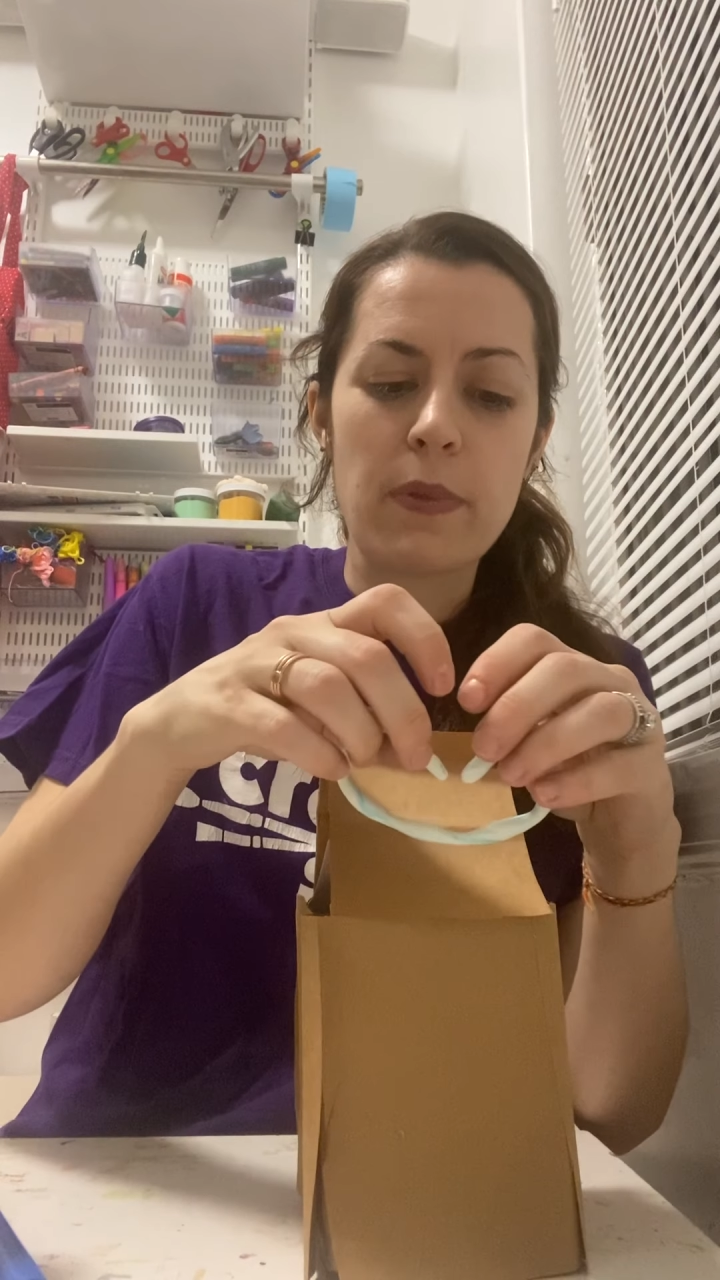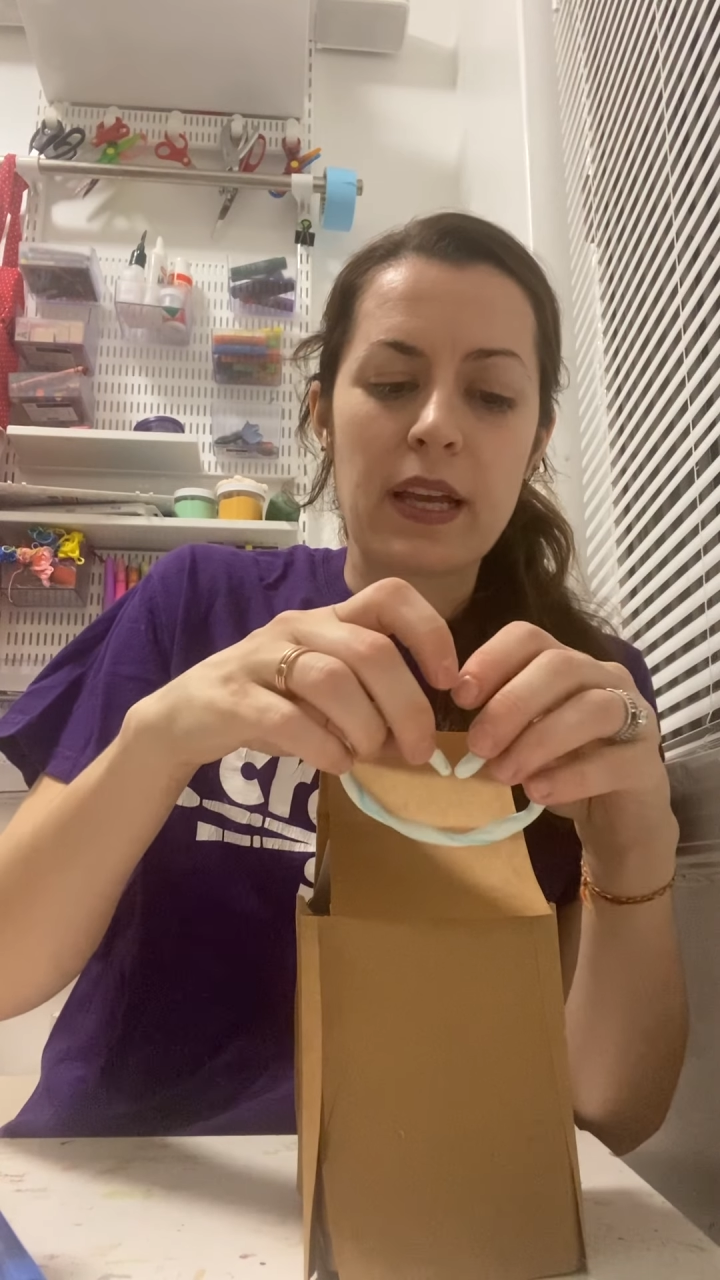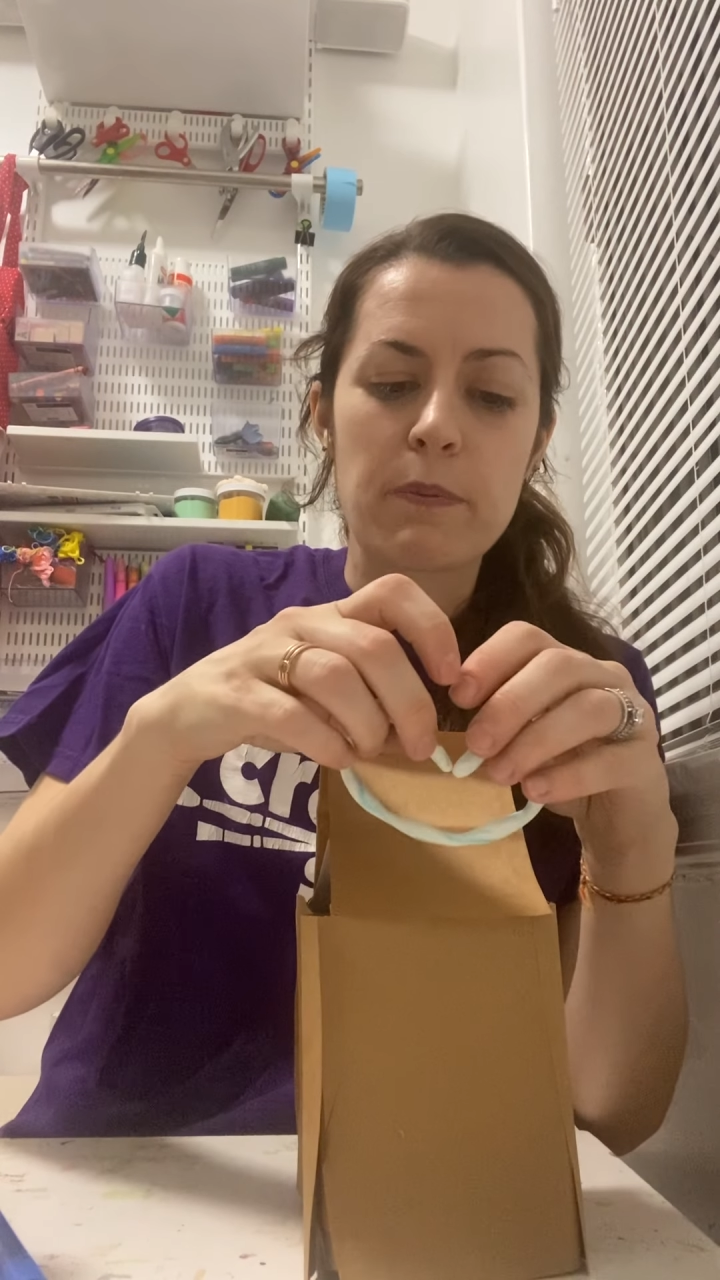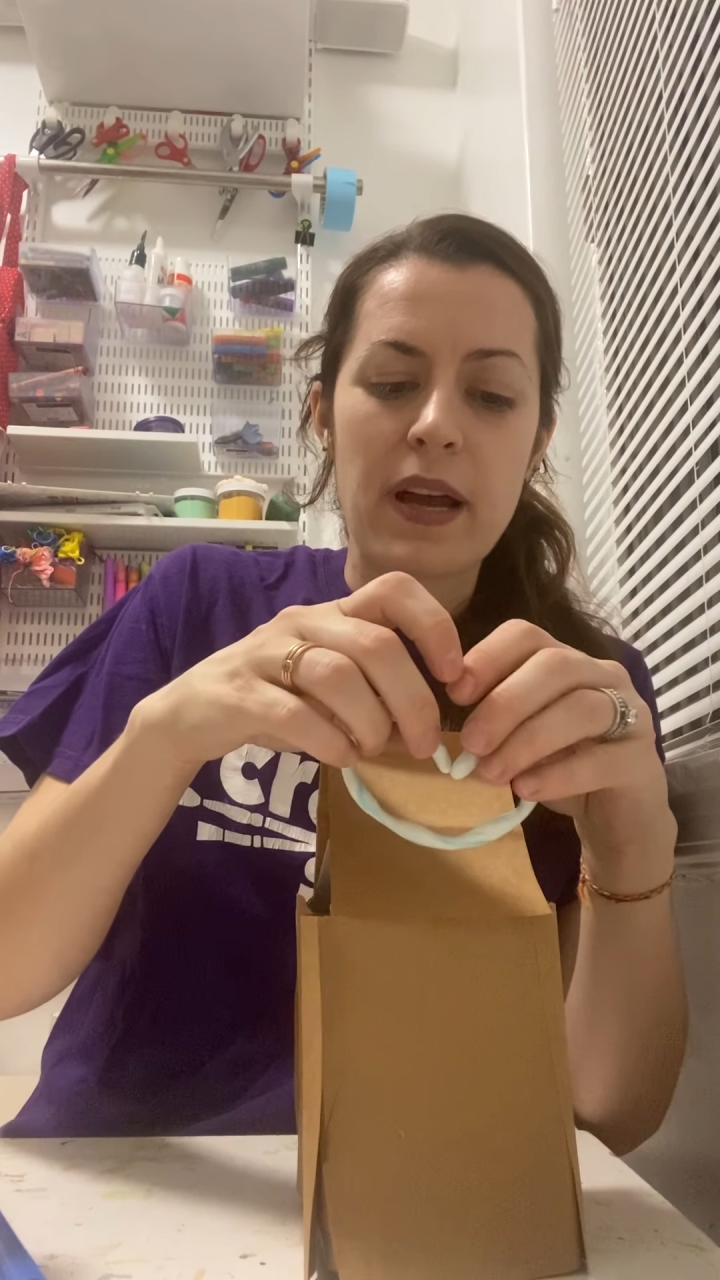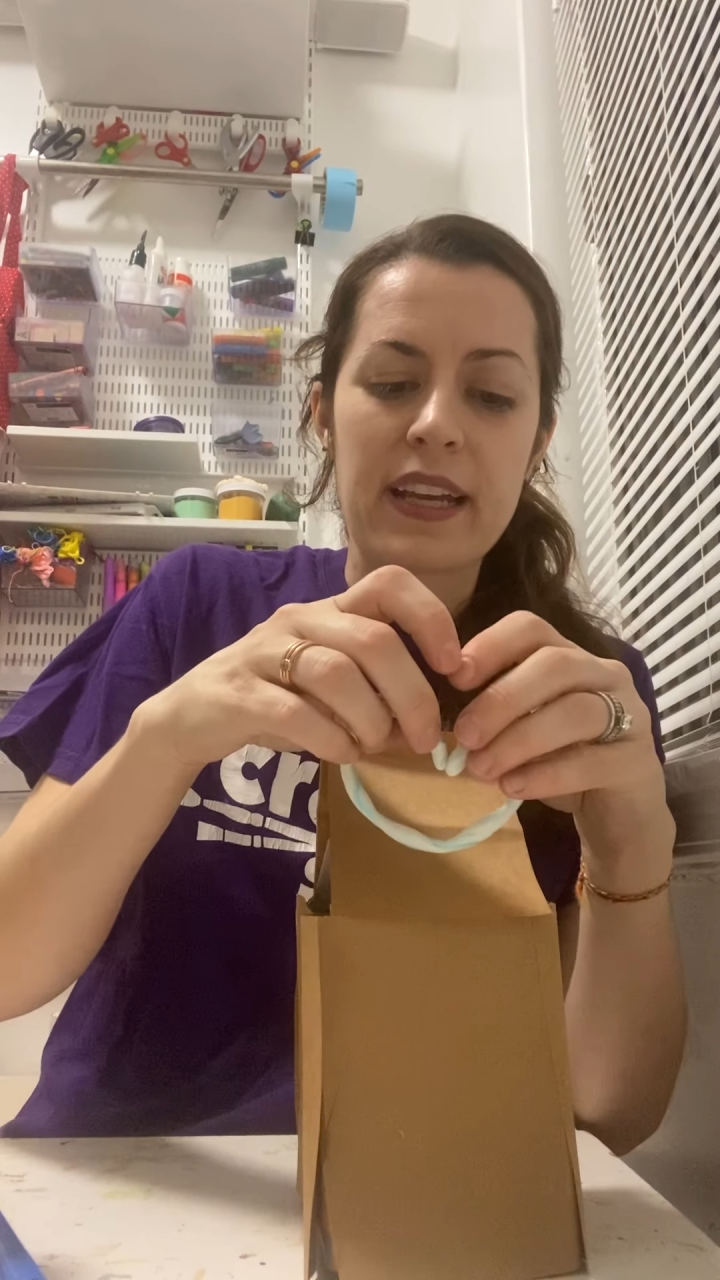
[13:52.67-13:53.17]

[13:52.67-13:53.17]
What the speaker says: like by